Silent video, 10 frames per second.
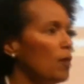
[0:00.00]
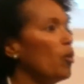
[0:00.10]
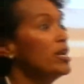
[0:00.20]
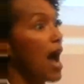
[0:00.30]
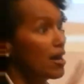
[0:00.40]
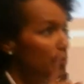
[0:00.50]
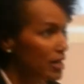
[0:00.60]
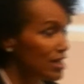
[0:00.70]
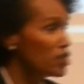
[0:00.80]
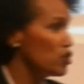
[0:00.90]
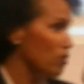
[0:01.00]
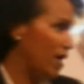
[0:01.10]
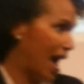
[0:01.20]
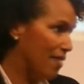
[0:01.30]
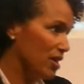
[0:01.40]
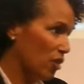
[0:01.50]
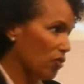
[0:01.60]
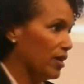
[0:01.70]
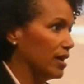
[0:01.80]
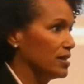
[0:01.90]
Would not have been an issue if I had the other
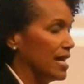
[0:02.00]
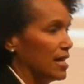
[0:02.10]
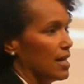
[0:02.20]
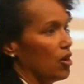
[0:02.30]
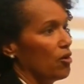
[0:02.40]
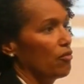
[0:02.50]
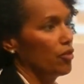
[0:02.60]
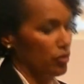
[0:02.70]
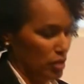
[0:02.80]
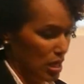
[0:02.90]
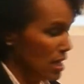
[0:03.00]
things taken care of first.